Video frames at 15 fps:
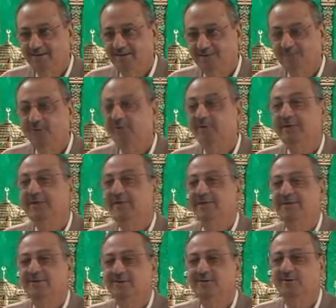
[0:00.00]

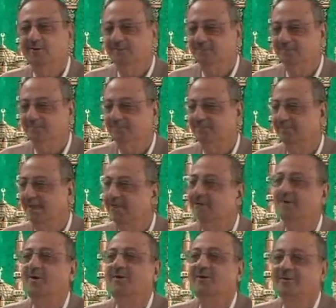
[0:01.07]
Don't, bent
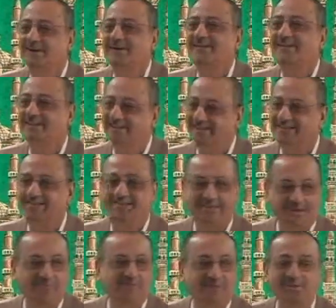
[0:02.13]
on writing it,
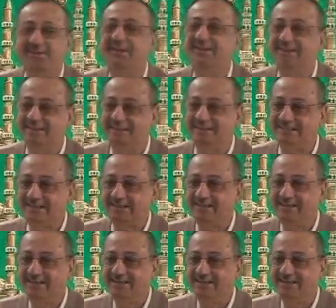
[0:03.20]
everything in detail.